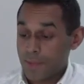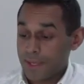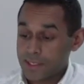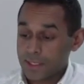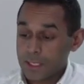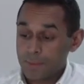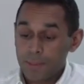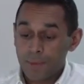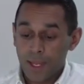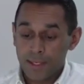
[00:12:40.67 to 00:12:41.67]
basically,
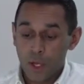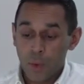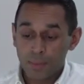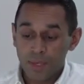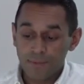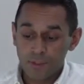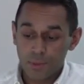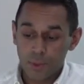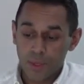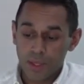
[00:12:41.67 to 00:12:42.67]
people I know I'm
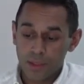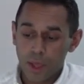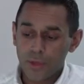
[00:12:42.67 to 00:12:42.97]
comfortable with.